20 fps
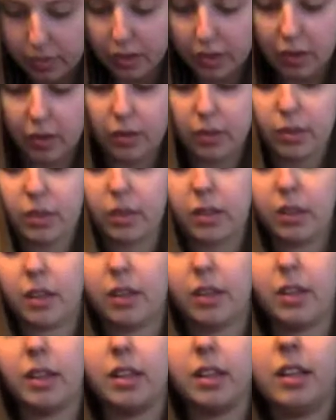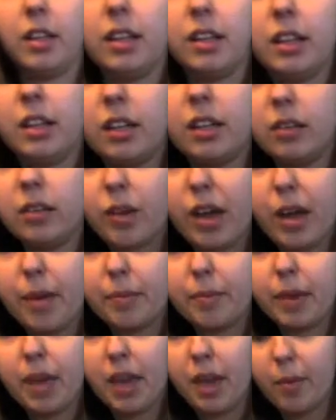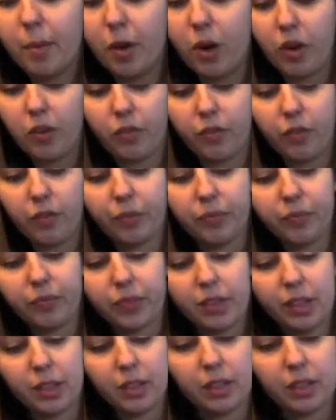Oh, there it goes. Little wrap came off.